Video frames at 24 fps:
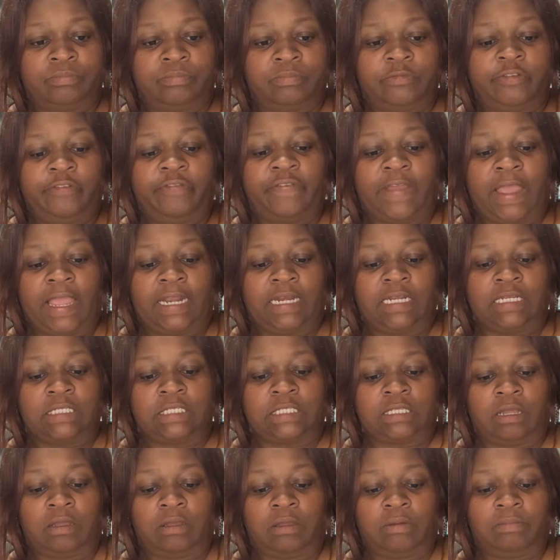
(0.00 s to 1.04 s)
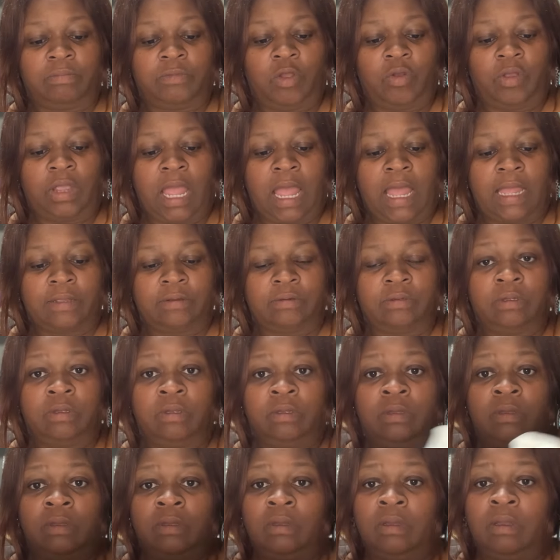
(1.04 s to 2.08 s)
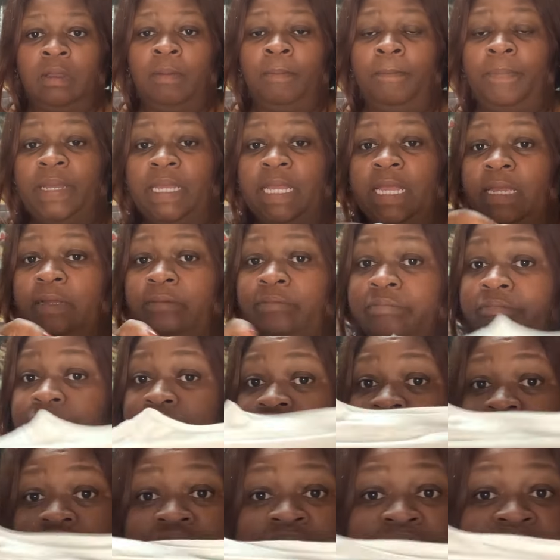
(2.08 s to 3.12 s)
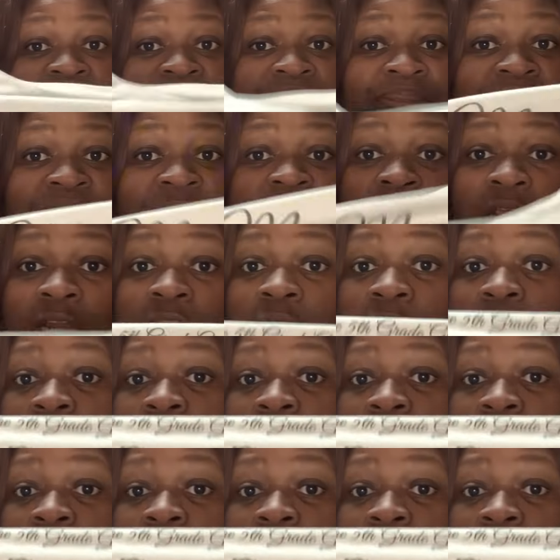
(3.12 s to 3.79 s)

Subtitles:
faded some, okay? But you know